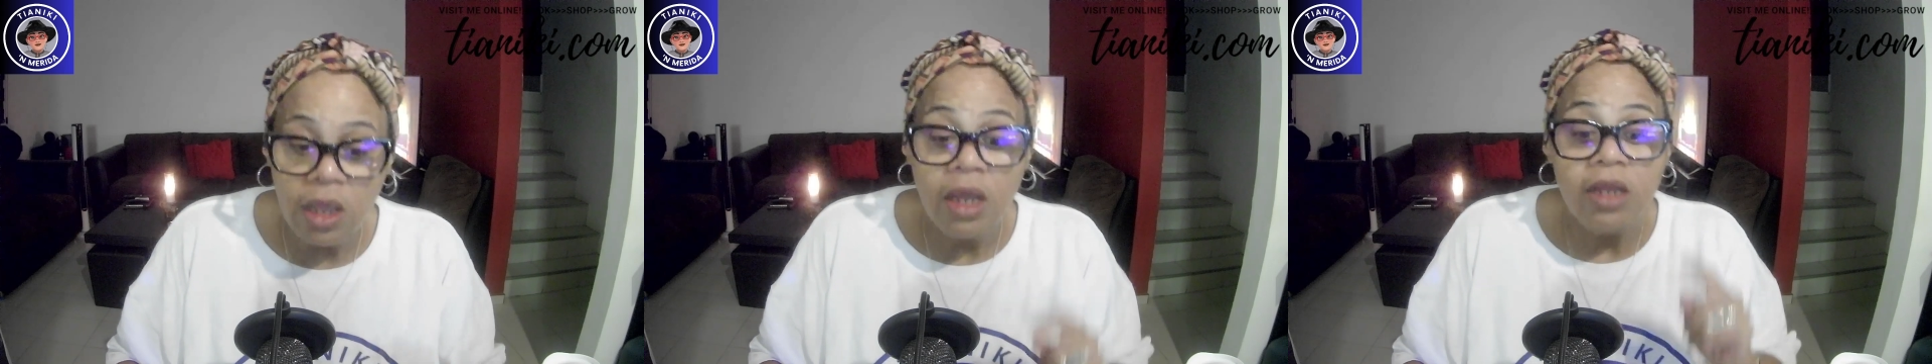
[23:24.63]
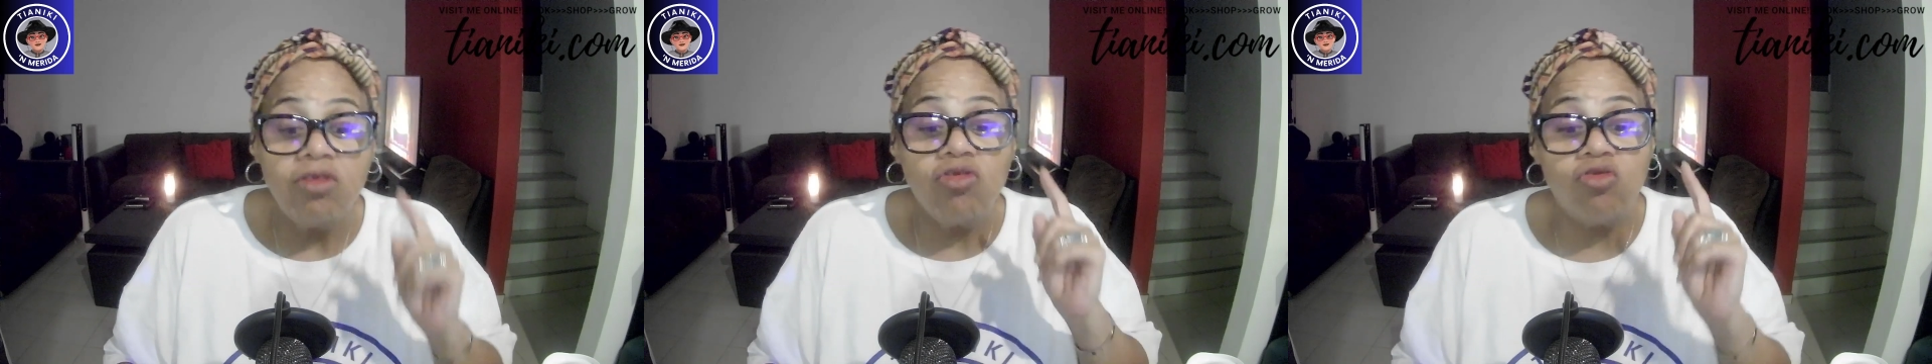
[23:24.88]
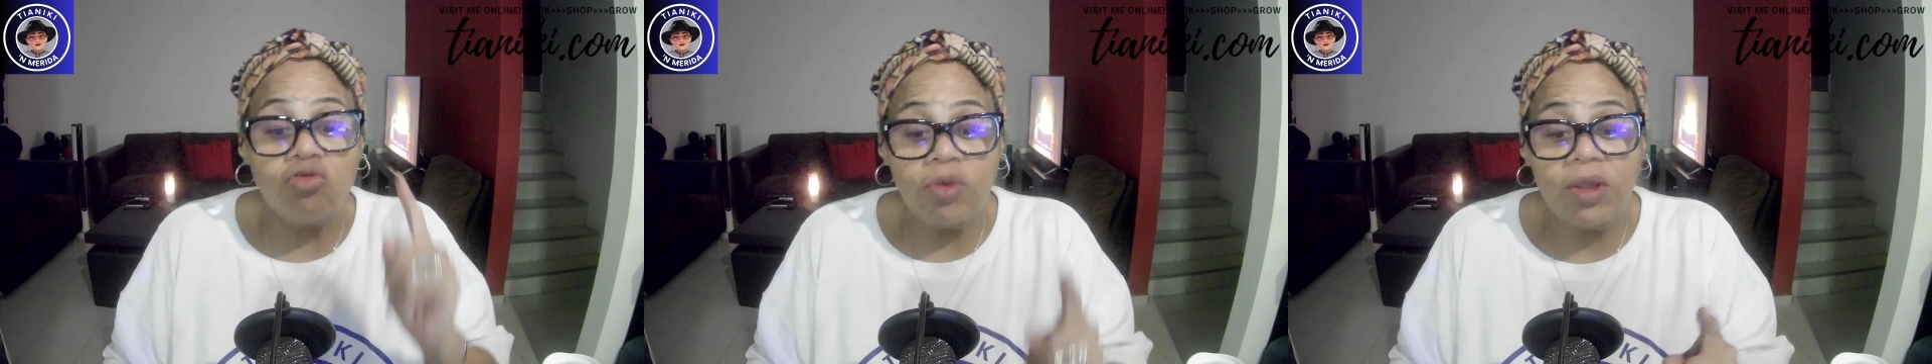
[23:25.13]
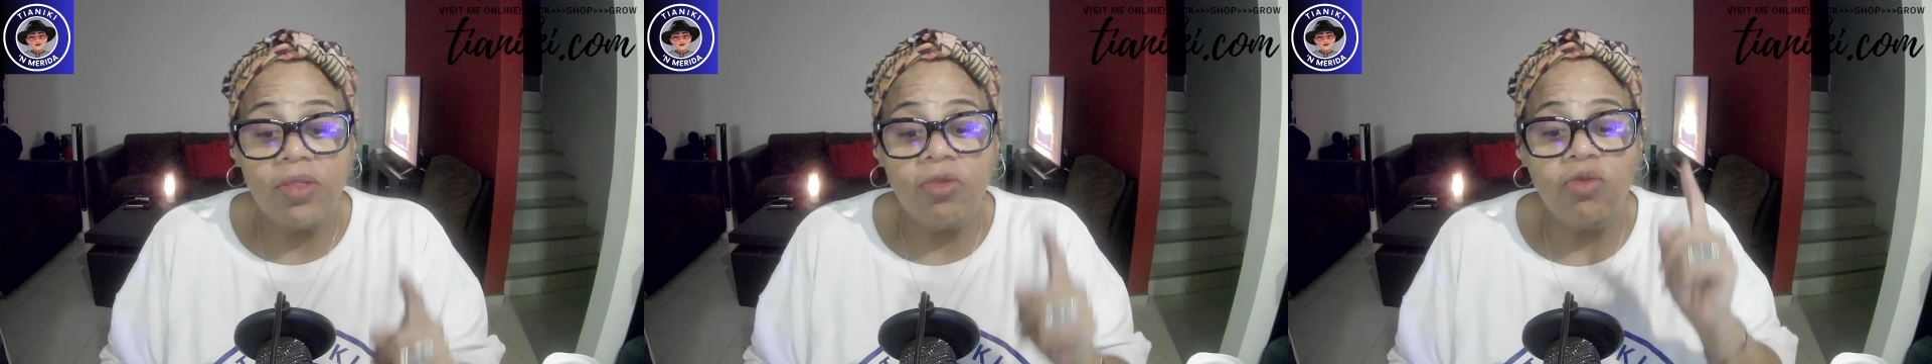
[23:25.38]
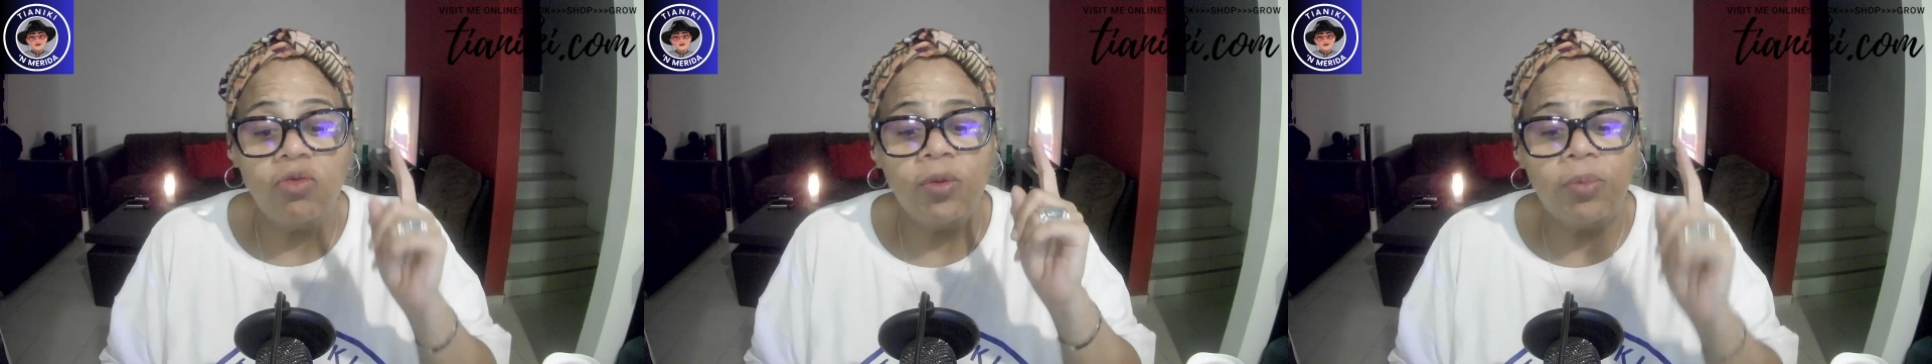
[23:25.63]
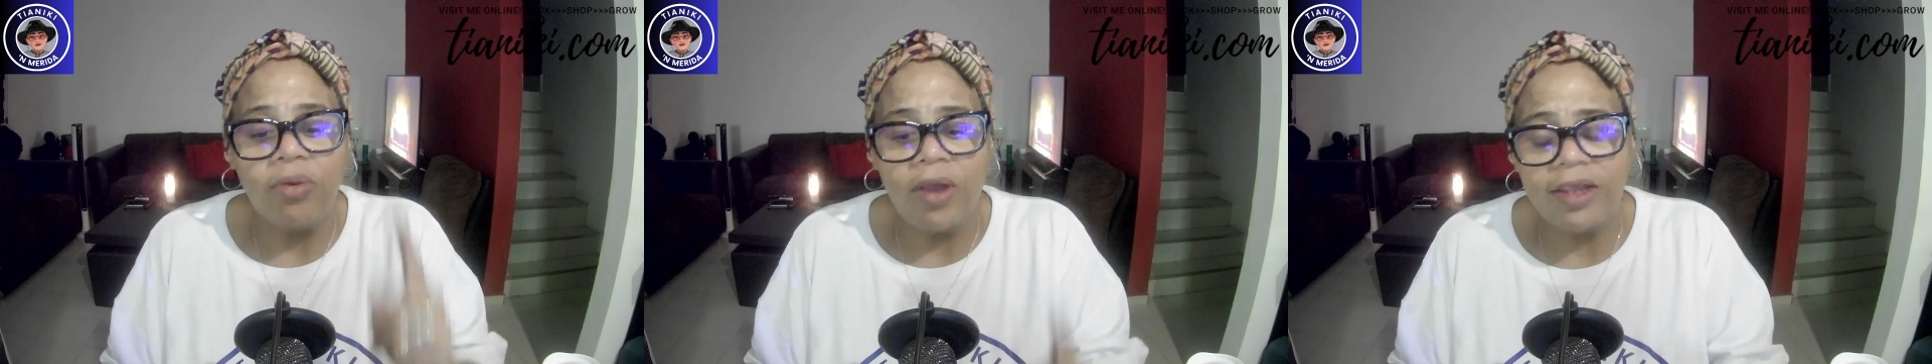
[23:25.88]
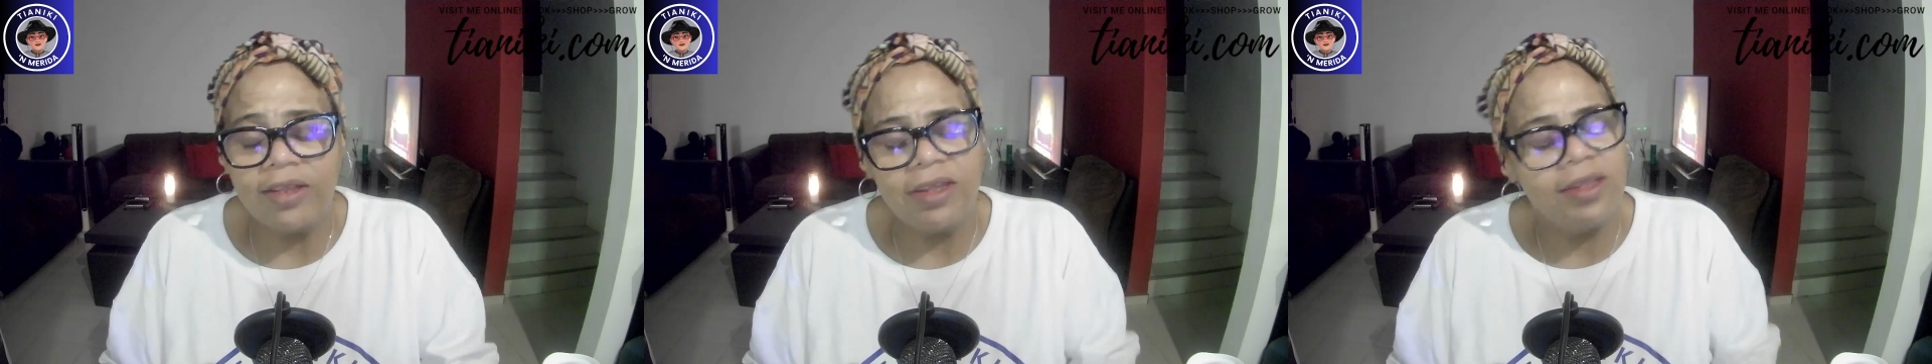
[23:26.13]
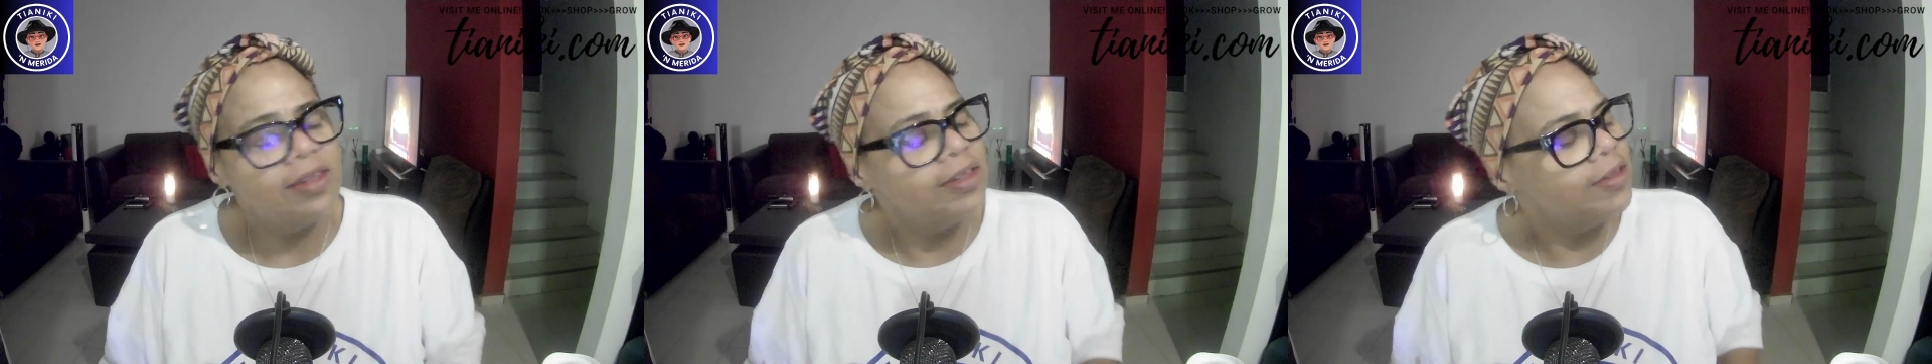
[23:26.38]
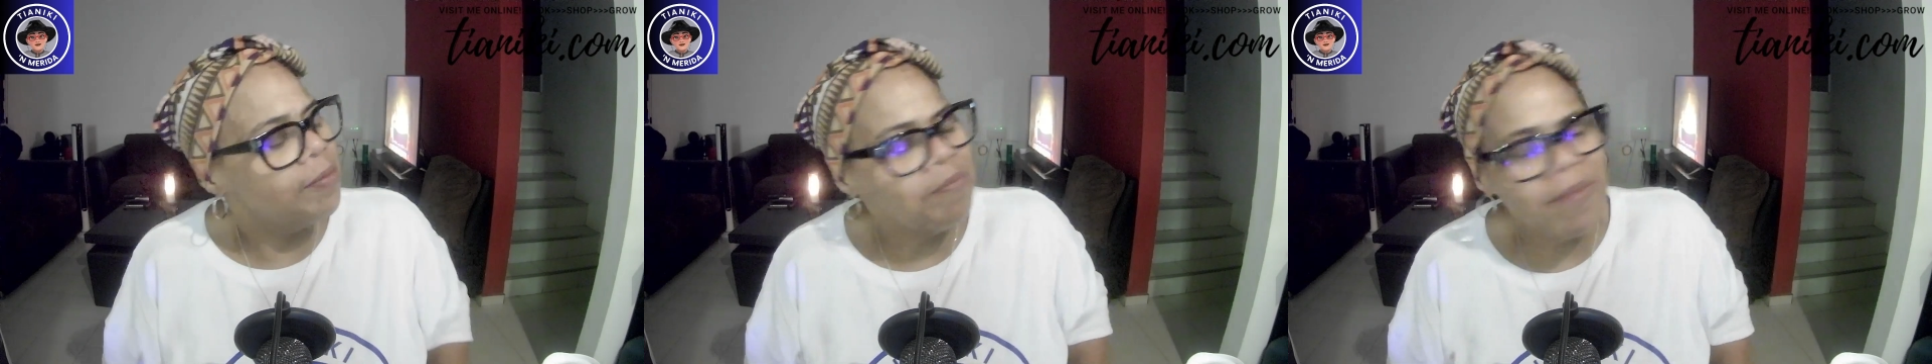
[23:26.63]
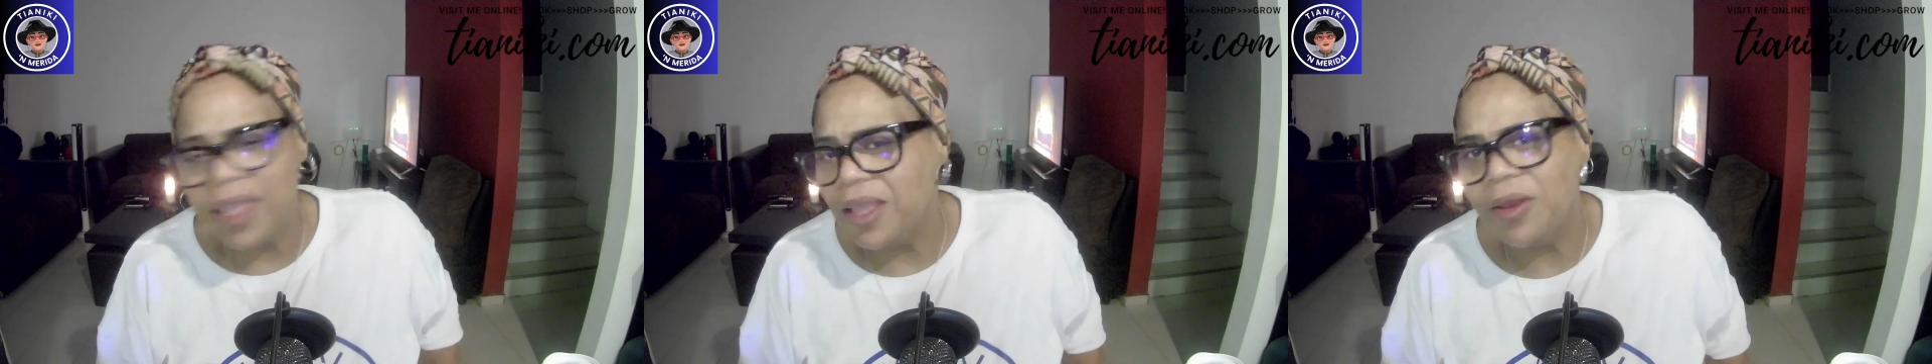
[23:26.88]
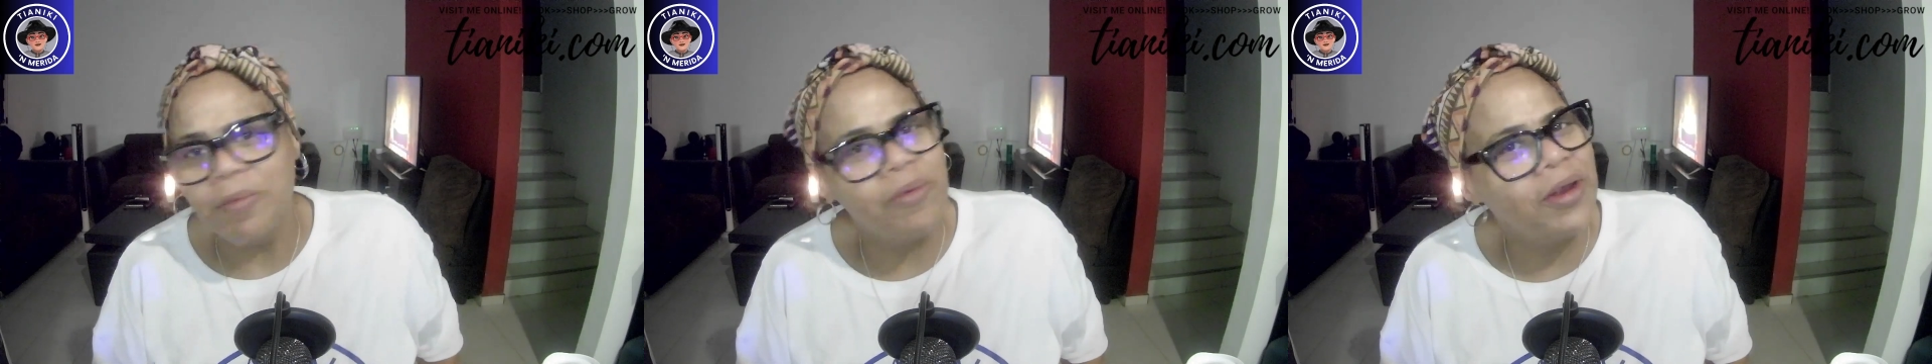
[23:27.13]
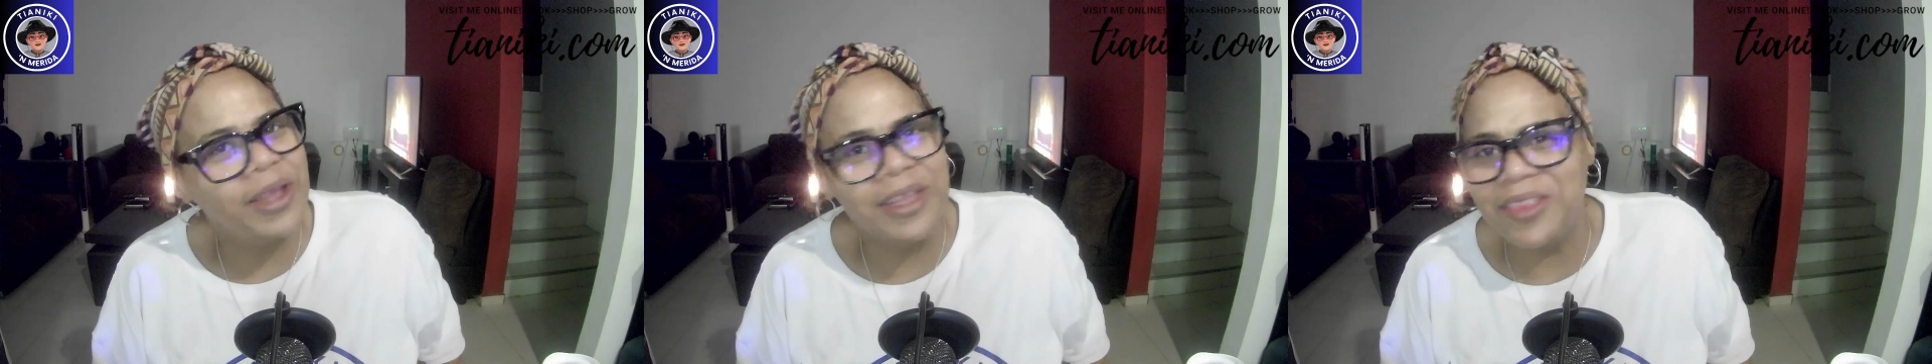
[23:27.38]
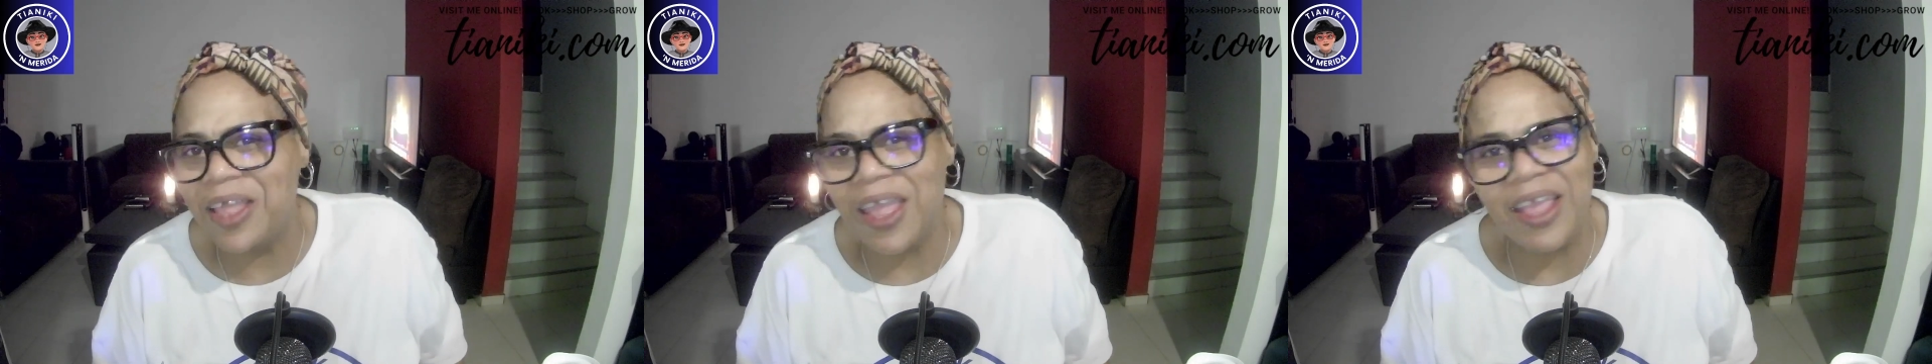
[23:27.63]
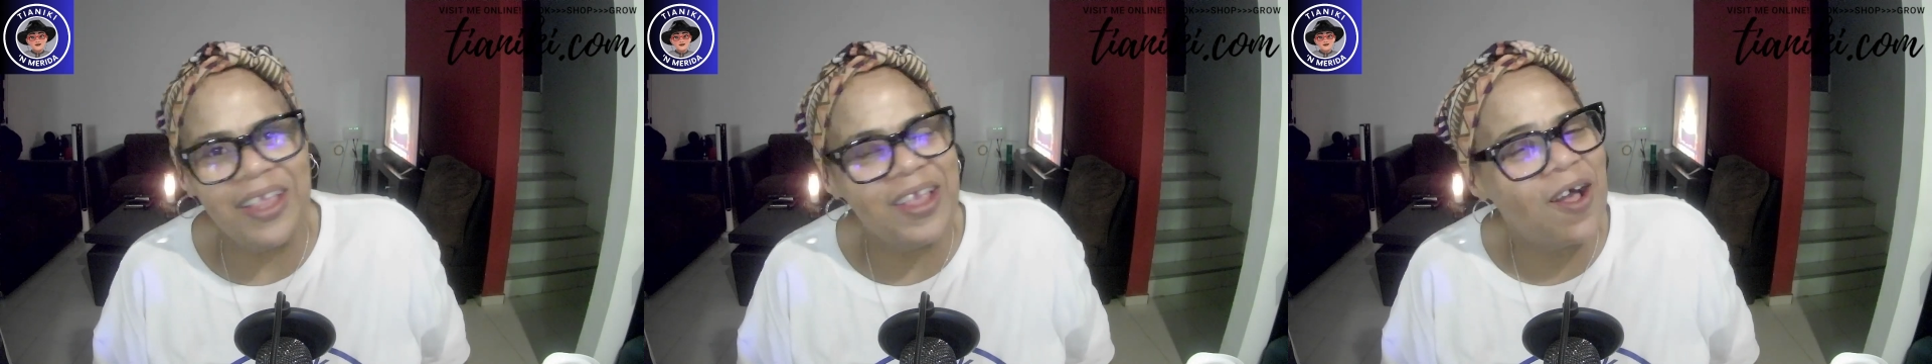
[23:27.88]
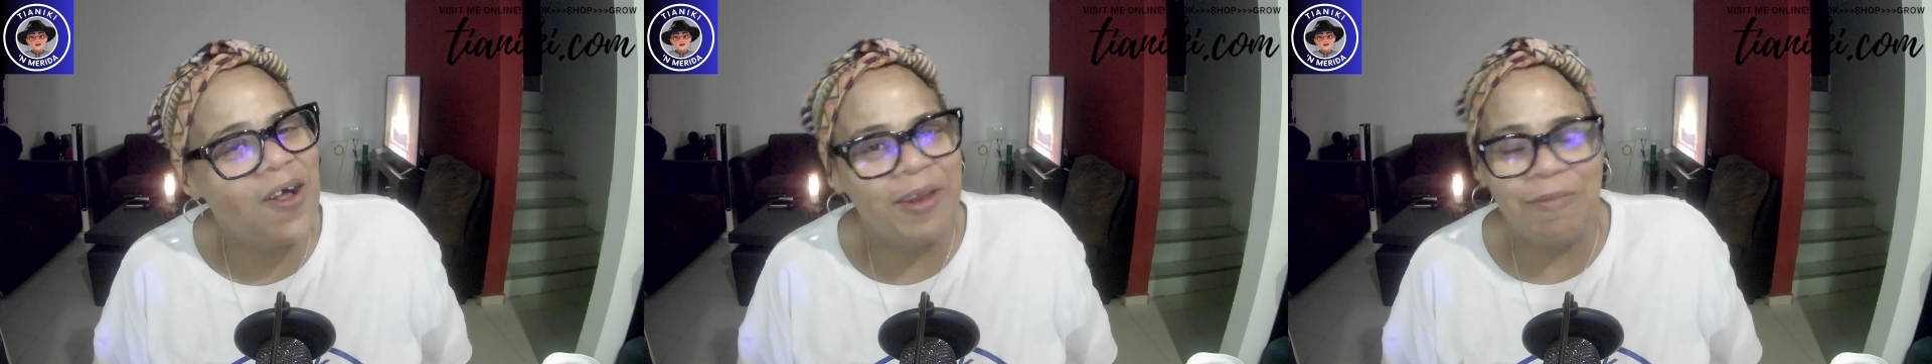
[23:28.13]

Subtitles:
Strength through the process. It's a make it or break it thing, y'all.